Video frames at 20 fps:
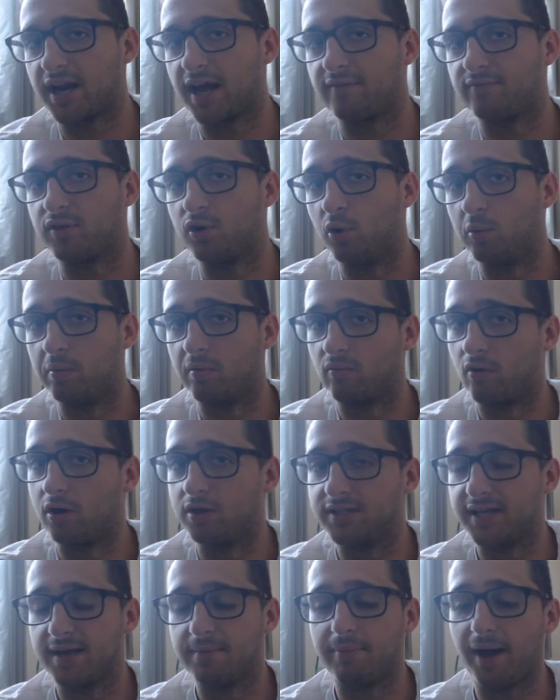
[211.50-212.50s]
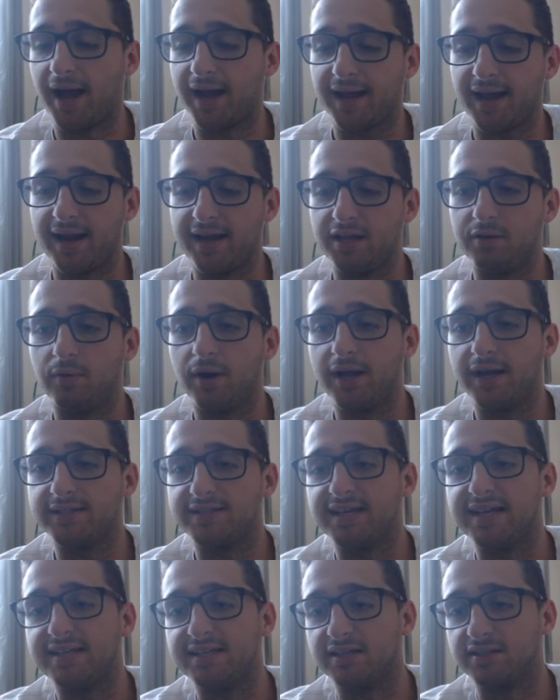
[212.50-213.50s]
have the AWPer rotate back anyway. It's
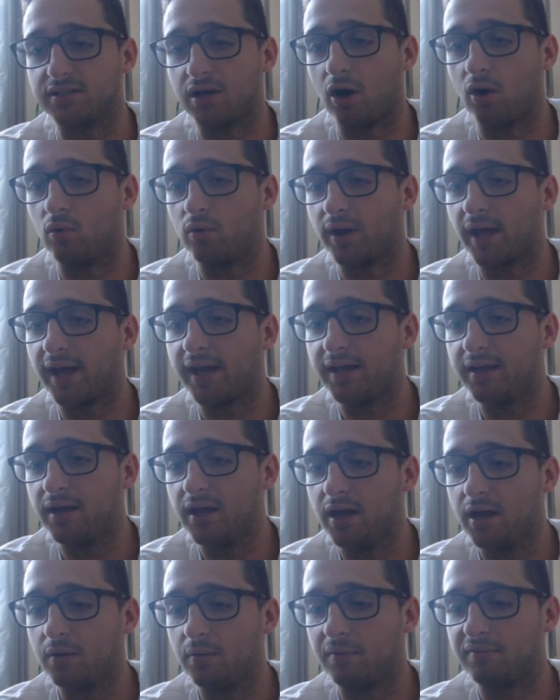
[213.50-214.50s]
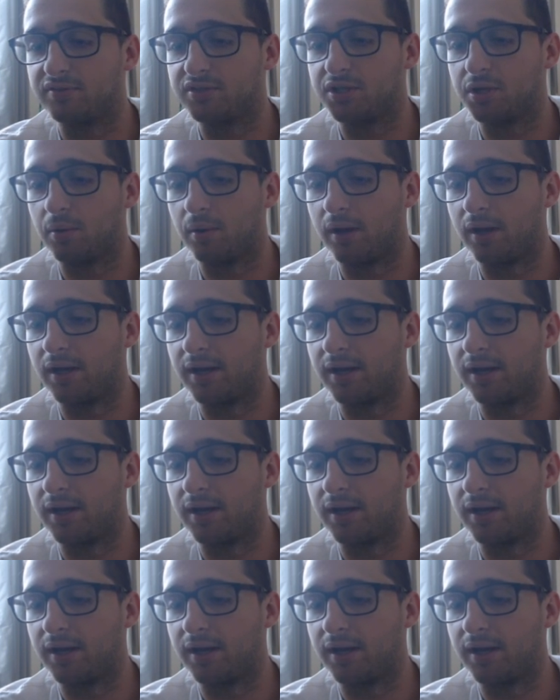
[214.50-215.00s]
easier to hold A with two